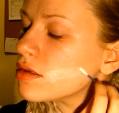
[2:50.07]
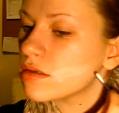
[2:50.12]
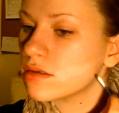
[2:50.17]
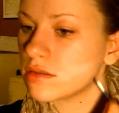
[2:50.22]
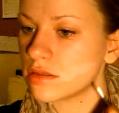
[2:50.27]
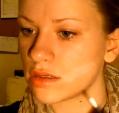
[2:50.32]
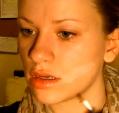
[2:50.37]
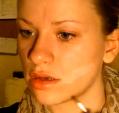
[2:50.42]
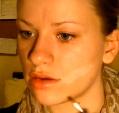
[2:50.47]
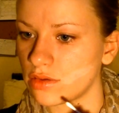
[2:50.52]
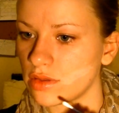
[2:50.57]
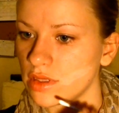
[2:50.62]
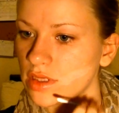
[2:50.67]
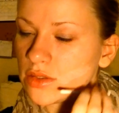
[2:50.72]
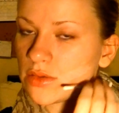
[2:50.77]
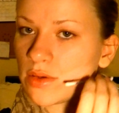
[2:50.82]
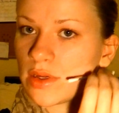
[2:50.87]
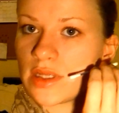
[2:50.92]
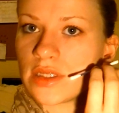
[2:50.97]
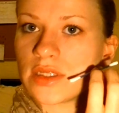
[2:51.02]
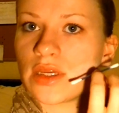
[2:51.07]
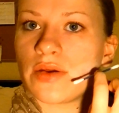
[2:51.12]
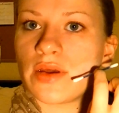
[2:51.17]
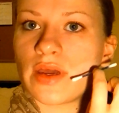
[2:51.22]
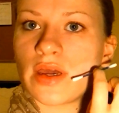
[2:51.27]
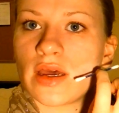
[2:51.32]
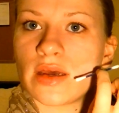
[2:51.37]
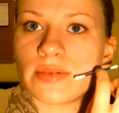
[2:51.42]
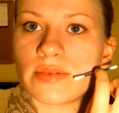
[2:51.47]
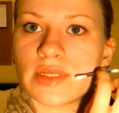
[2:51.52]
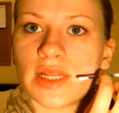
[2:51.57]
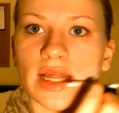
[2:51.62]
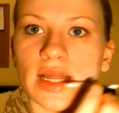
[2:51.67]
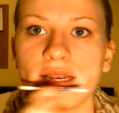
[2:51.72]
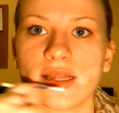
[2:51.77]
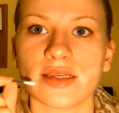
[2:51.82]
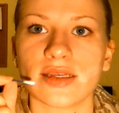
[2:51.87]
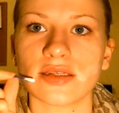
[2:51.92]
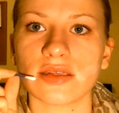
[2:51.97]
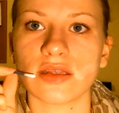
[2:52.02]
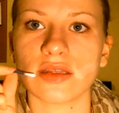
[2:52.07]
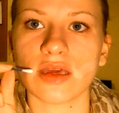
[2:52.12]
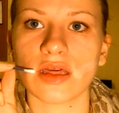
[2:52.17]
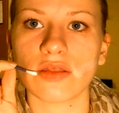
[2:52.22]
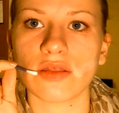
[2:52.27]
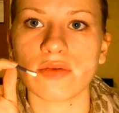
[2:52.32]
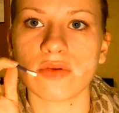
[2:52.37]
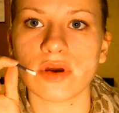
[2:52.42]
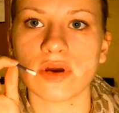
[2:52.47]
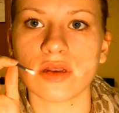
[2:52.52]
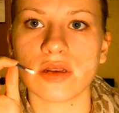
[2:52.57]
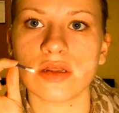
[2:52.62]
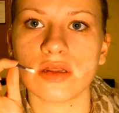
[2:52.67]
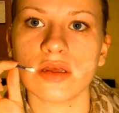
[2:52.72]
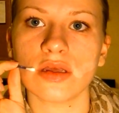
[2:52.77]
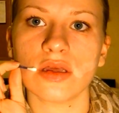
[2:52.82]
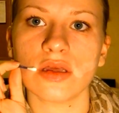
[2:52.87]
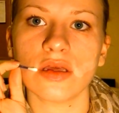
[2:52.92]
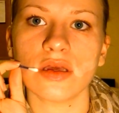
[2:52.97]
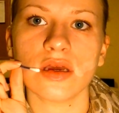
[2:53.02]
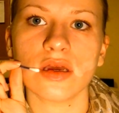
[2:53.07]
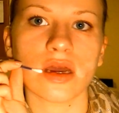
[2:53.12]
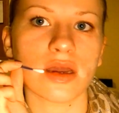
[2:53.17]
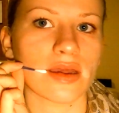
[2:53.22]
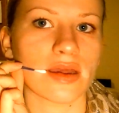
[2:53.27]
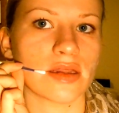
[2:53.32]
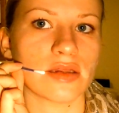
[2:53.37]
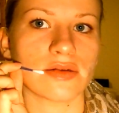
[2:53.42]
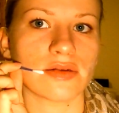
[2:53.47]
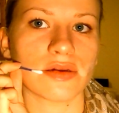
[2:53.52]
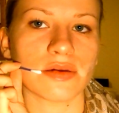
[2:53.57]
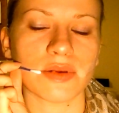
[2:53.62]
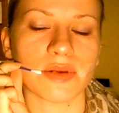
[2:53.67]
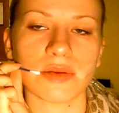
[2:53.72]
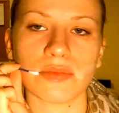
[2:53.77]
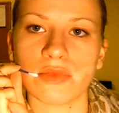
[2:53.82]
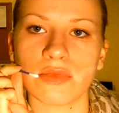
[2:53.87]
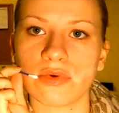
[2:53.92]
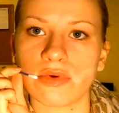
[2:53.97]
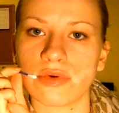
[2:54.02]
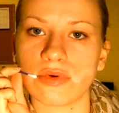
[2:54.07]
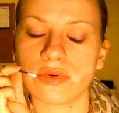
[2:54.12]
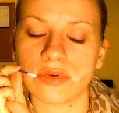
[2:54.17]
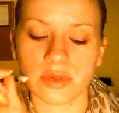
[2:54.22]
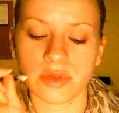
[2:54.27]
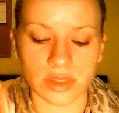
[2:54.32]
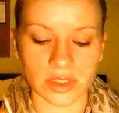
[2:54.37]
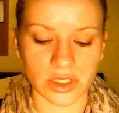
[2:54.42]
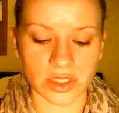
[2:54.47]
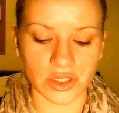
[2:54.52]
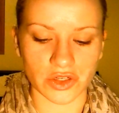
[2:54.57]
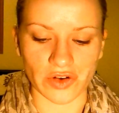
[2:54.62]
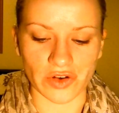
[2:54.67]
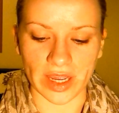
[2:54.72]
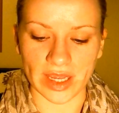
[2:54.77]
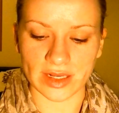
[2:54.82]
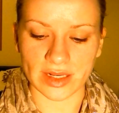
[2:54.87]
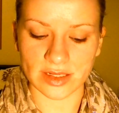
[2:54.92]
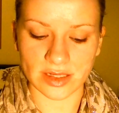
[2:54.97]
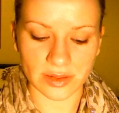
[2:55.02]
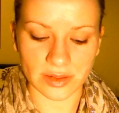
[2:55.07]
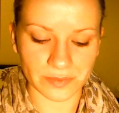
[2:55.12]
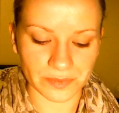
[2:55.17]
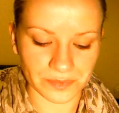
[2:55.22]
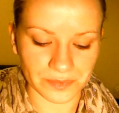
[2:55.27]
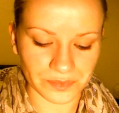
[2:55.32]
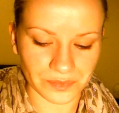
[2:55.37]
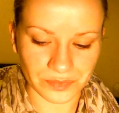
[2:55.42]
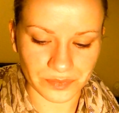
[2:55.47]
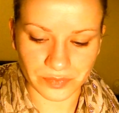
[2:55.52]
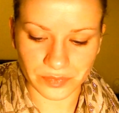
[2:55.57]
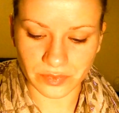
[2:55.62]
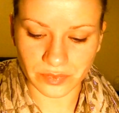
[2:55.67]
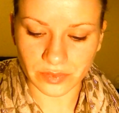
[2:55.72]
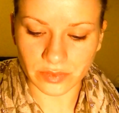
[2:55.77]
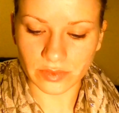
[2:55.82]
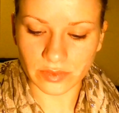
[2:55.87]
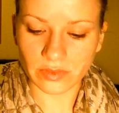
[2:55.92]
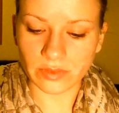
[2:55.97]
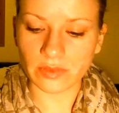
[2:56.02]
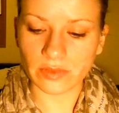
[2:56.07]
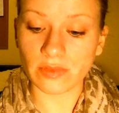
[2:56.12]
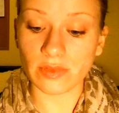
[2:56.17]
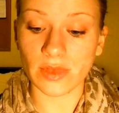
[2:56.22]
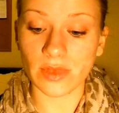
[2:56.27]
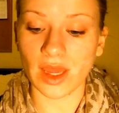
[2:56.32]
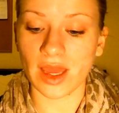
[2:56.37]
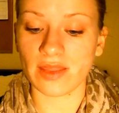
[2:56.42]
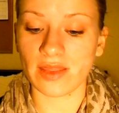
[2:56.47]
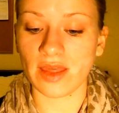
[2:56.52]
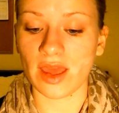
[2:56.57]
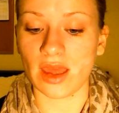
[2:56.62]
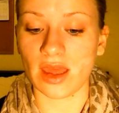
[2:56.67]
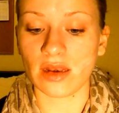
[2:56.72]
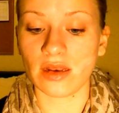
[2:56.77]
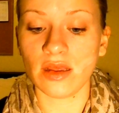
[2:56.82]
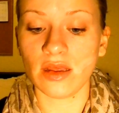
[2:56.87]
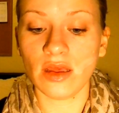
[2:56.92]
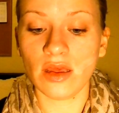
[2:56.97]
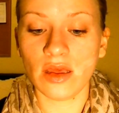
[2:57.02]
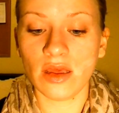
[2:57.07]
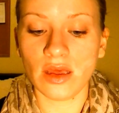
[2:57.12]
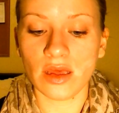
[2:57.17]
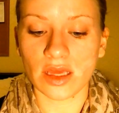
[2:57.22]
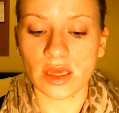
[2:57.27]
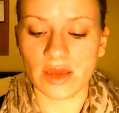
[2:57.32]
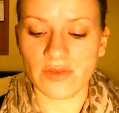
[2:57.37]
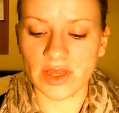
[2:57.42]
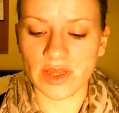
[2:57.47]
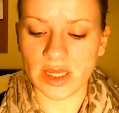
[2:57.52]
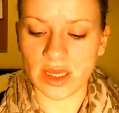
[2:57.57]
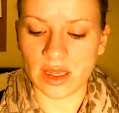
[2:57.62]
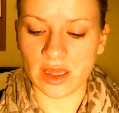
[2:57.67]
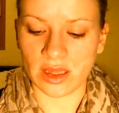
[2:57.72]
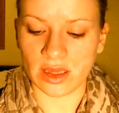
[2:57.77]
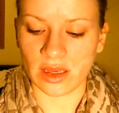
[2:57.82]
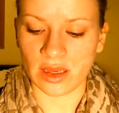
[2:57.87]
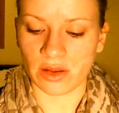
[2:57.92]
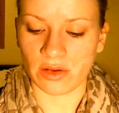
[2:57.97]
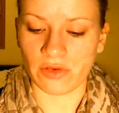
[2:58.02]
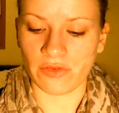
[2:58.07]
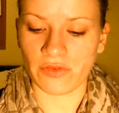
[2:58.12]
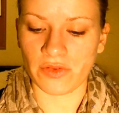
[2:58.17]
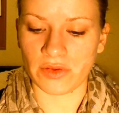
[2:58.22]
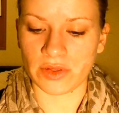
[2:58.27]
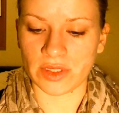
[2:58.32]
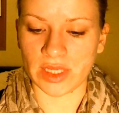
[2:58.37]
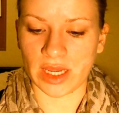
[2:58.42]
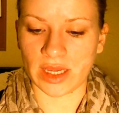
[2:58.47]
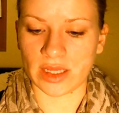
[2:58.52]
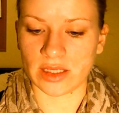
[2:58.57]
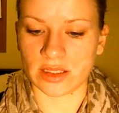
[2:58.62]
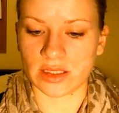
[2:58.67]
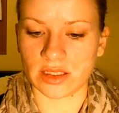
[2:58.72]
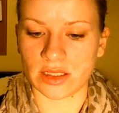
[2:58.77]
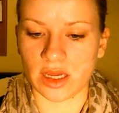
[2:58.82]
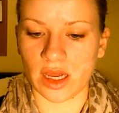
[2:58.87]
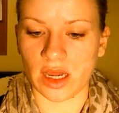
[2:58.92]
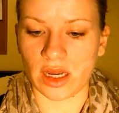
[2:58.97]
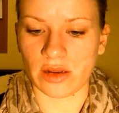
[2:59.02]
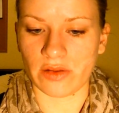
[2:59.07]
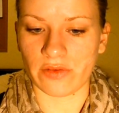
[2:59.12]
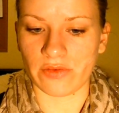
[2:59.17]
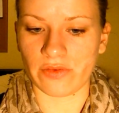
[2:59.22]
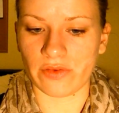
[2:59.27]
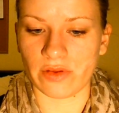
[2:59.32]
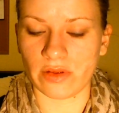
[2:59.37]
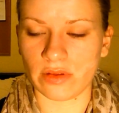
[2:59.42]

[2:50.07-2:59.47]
So this one is going up slightly, so the other one I'm going to do it a bit more straight. And then give it a few seconds to kind of